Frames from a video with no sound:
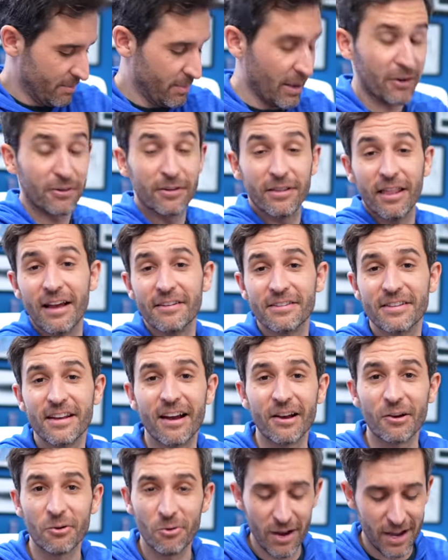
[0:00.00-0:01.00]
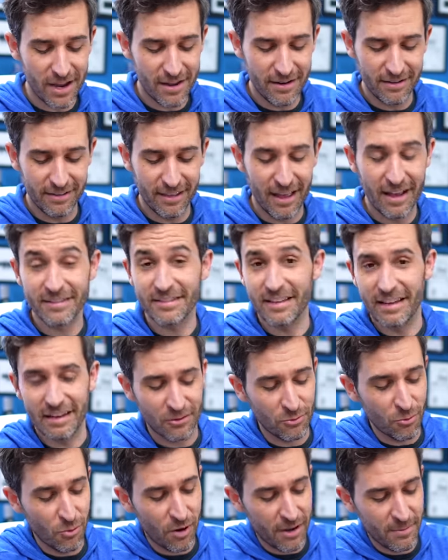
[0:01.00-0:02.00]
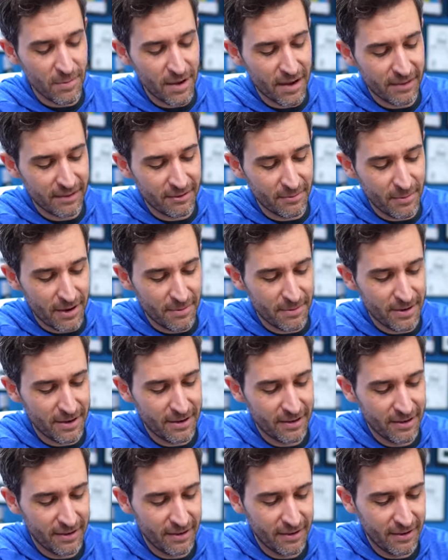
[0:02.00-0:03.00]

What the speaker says: Battery life's not great. It lasts like 20 minutes maybe.